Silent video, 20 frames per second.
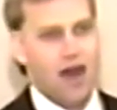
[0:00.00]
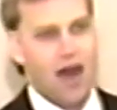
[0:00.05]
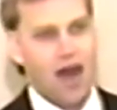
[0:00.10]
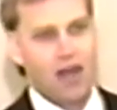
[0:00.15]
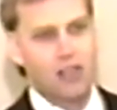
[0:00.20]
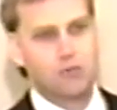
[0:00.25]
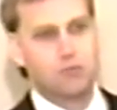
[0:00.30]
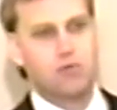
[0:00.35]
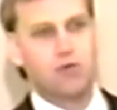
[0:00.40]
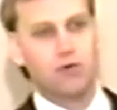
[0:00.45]

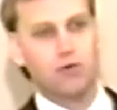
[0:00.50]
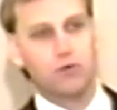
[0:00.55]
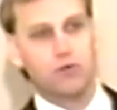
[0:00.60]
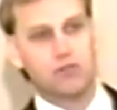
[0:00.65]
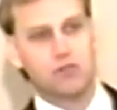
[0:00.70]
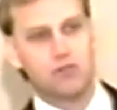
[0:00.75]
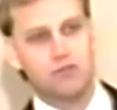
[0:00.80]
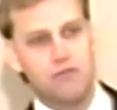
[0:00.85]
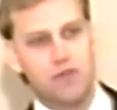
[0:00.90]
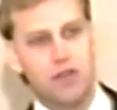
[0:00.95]
hospital with
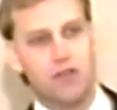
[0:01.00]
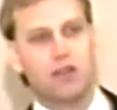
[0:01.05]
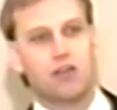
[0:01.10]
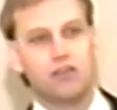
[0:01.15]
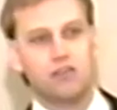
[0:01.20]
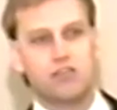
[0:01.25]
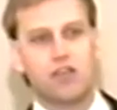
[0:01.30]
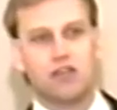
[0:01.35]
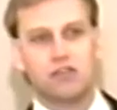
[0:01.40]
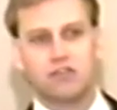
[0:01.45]
severe
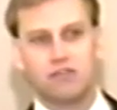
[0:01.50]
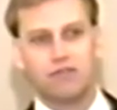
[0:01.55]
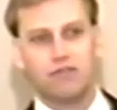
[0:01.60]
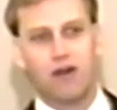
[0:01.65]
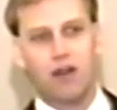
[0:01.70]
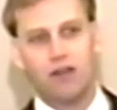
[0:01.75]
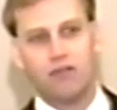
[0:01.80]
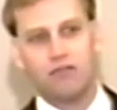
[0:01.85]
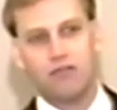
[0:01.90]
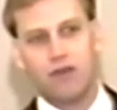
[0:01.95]
congestive
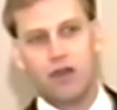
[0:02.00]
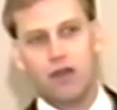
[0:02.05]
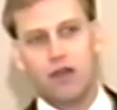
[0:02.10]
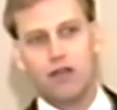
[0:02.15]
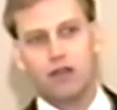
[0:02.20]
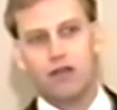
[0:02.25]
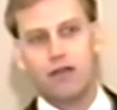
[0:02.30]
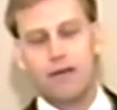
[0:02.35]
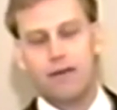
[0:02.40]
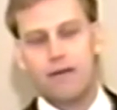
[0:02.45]
heart
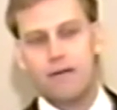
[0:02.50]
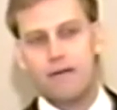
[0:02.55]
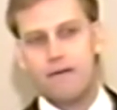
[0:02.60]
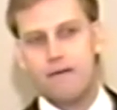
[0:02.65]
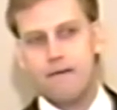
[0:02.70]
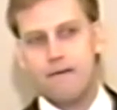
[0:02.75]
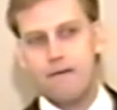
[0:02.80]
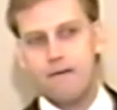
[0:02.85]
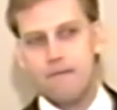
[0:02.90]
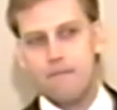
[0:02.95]
failure
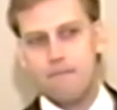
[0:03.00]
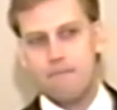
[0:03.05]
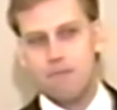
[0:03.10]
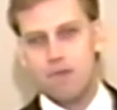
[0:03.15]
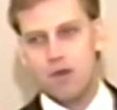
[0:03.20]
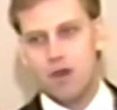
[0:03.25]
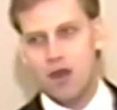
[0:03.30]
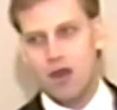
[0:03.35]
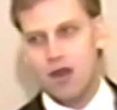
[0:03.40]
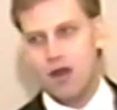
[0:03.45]

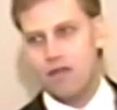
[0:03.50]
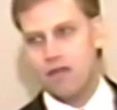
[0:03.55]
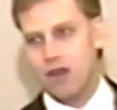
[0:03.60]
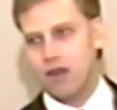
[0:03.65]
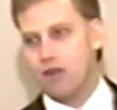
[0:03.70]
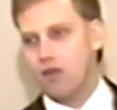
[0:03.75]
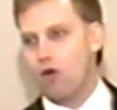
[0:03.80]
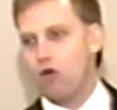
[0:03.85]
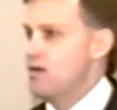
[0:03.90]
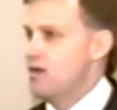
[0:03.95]
and
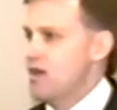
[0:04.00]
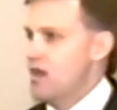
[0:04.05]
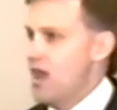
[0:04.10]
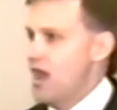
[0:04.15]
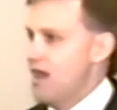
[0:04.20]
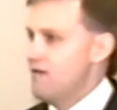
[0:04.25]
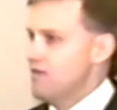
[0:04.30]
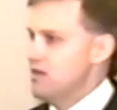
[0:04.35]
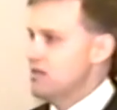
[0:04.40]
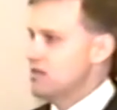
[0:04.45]
then
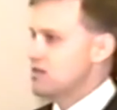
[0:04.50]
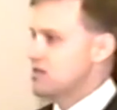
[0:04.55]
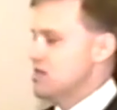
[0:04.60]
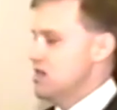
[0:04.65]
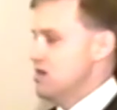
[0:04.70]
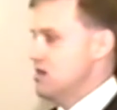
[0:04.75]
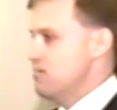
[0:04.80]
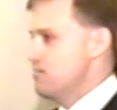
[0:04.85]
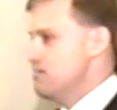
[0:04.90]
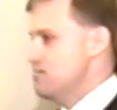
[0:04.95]
having to
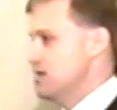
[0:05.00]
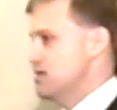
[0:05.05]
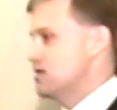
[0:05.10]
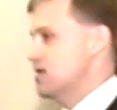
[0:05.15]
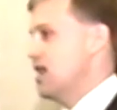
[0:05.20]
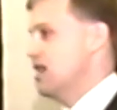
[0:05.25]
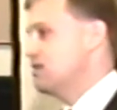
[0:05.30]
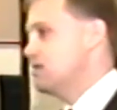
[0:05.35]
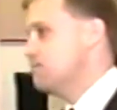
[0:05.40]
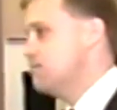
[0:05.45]
sit
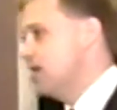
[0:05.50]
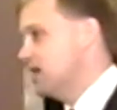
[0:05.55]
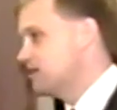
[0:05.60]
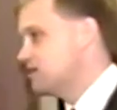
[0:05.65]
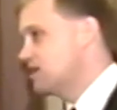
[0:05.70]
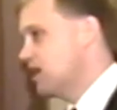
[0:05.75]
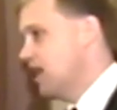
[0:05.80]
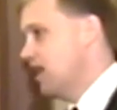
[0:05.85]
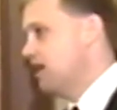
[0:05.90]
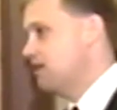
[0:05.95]
beside the
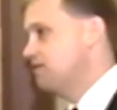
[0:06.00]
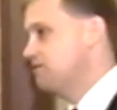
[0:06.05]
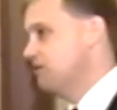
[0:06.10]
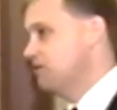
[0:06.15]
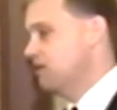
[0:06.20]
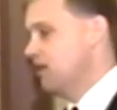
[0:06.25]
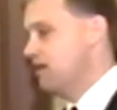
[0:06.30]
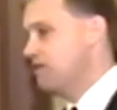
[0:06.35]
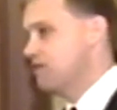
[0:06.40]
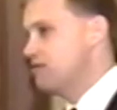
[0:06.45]
bedside of
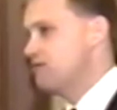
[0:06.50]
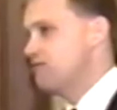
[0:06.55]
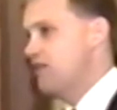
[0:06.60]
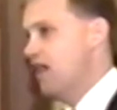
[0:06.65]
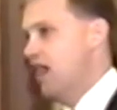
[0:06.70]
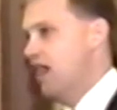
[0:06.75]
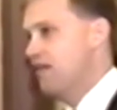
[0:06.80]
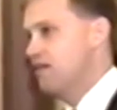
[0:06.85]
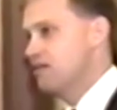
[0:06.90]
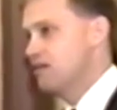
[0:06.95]
your loving
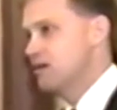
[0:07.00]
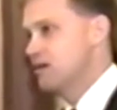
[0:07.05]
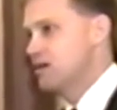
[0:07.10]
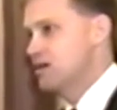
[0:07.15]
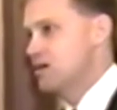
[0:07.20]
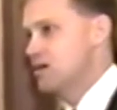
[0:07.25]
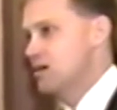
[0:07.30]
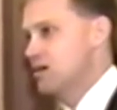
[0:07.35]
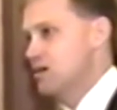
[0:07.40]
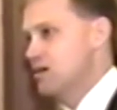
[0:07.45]
father.
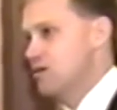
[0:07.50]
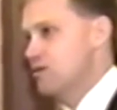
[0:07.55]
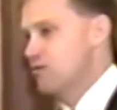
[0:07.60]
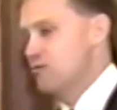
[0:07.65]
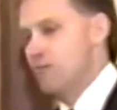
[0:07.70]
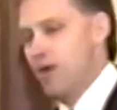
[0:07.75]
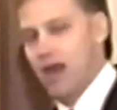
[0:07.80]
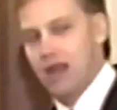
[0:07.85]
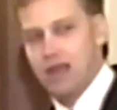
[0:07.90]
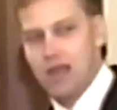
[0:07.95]

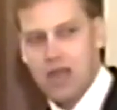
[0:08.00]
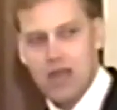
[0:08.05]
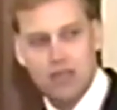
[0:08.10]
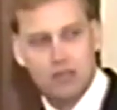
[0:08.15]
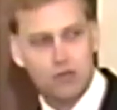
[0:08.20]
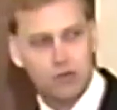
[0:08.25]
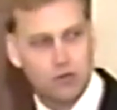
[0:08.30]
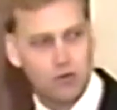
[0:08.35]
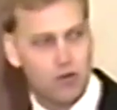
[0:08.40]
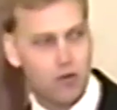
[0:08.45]
In my
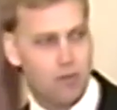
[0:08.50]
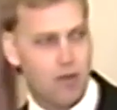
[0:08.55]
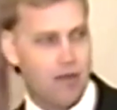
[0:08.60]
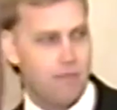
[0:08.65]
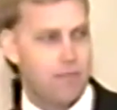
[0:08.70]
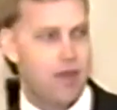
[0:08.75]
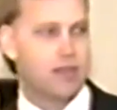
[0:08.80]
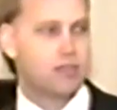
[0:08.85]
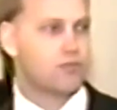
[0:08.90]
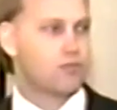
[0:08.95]
case, was one of my
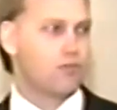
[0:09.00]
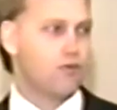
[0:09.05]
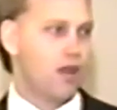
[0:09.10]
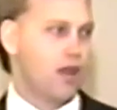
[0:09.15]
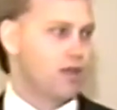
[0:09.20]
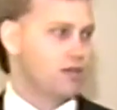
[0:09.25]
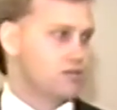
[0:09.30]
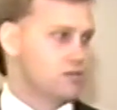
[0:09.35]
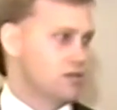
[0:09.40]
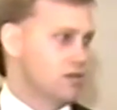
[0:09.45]
best
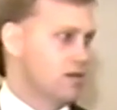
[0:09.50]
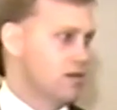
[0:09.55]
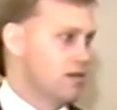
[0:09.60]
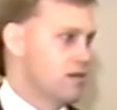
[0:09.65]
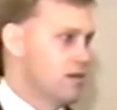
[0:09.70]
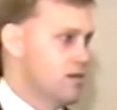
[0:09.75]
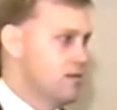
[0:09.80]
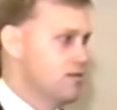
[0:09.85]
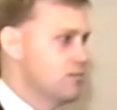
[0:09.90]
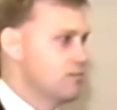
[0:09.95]
friends and
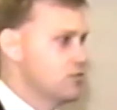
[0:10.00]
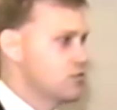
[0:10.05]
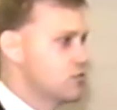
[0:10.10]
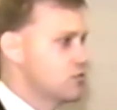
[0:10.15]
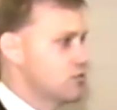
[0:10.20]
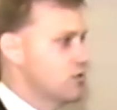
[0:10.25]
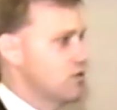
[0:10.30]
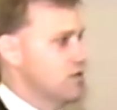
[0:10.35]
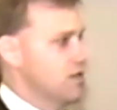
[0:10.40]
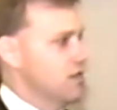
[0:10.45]
was
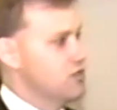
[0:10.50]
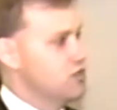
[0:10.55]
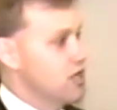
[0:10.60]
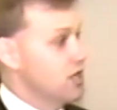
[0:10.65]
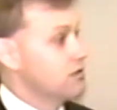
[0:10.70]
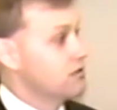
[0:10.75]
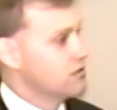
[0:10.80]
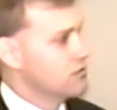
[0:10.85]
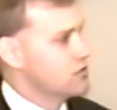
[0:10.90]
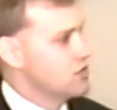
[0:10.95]
truly a
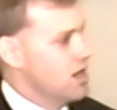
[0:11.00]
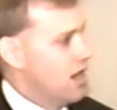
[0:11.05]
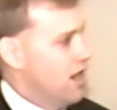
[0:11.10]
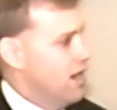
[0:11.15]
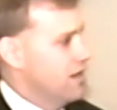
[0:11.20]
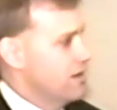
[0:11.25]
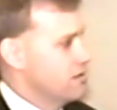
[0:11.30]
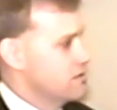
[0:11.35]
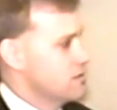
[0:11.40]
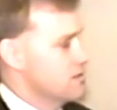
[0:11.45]
gentle
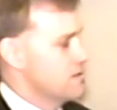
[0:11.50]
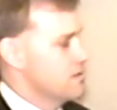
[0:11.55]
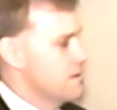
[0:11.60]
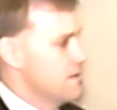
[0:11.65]
giant.